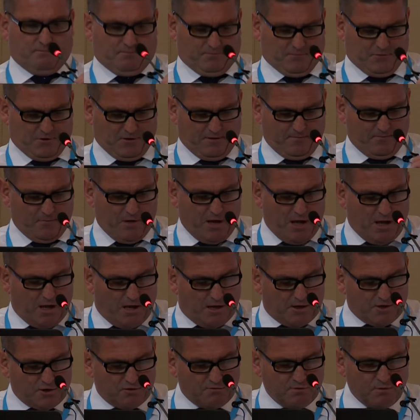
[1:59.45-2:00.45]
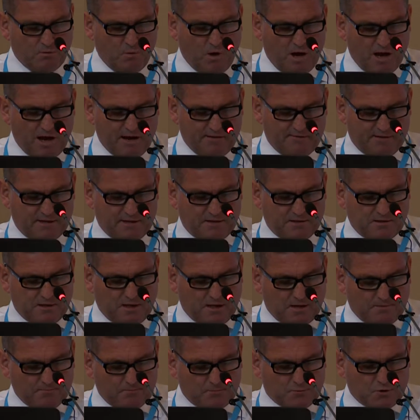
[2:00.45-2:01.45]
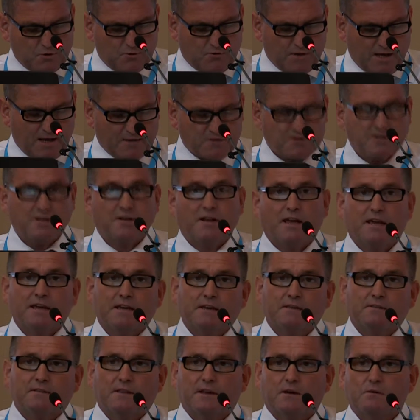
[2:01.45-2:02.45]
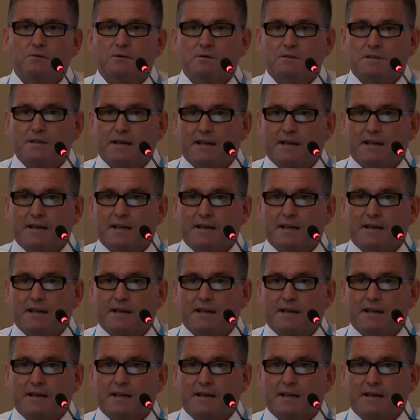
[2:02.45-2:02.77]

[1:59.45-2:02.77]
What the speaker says: So, as you're aware, in 2008, there was an